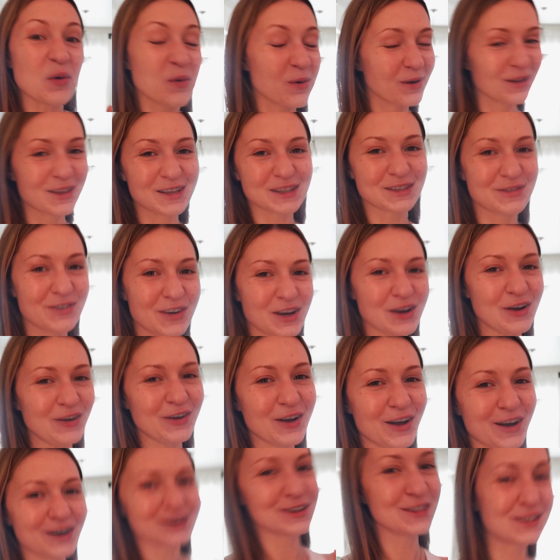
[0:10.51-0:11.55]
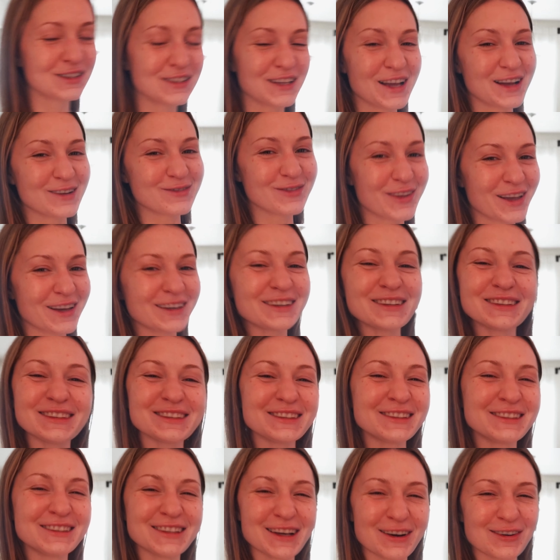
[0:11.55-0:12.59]
where this video goes. I'm like
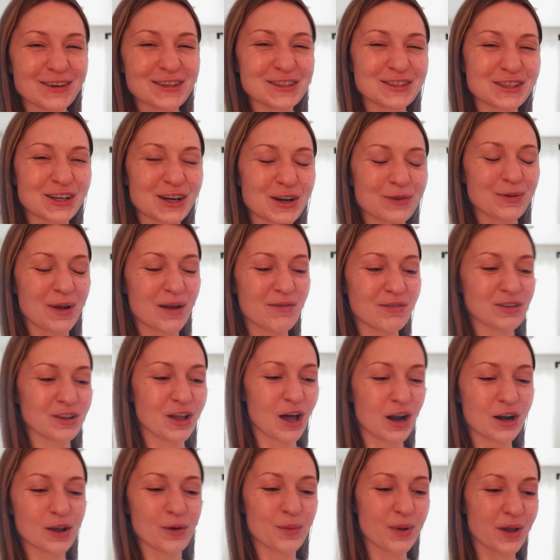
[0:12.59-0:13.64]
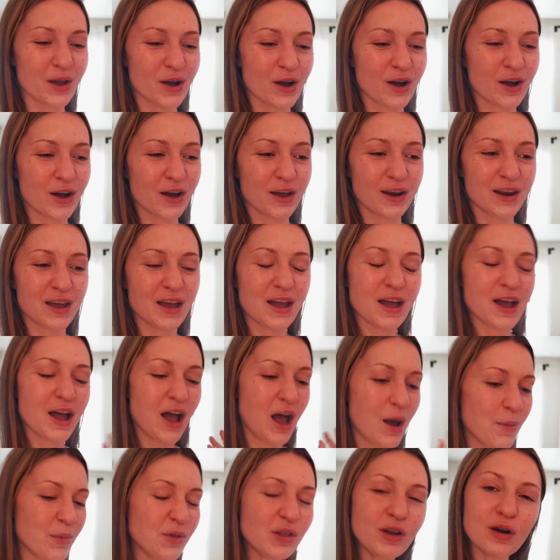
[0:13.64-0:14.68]
so unsure. We have a lot going on.
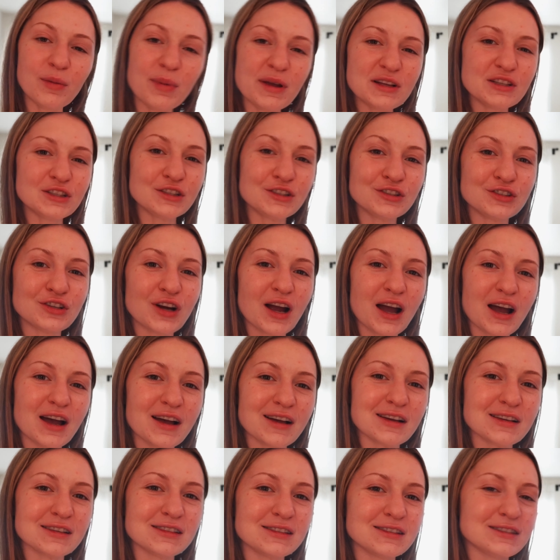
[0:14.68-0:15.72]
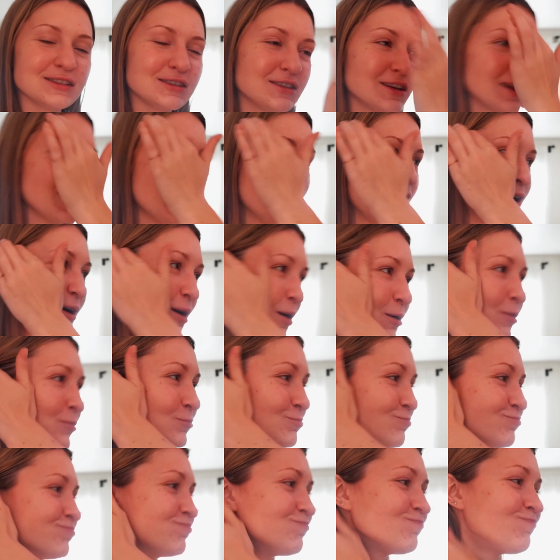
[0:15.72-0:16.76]
I'm a little bit stressed.
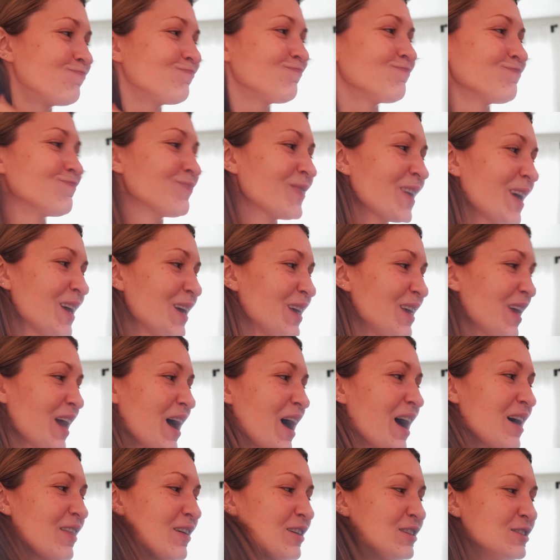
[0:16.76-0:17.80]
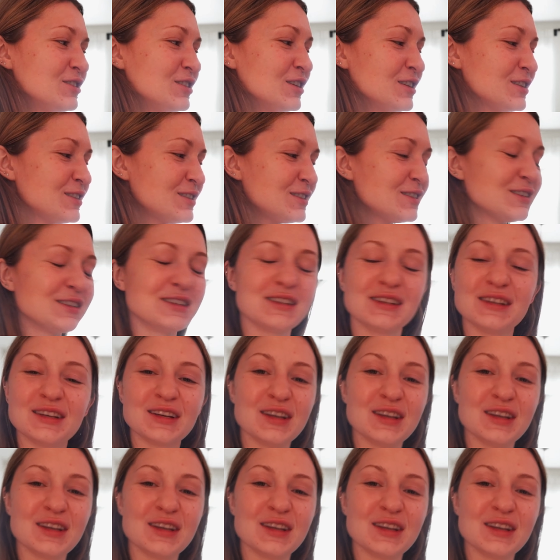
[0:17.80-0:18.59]
Um, yeah, there's just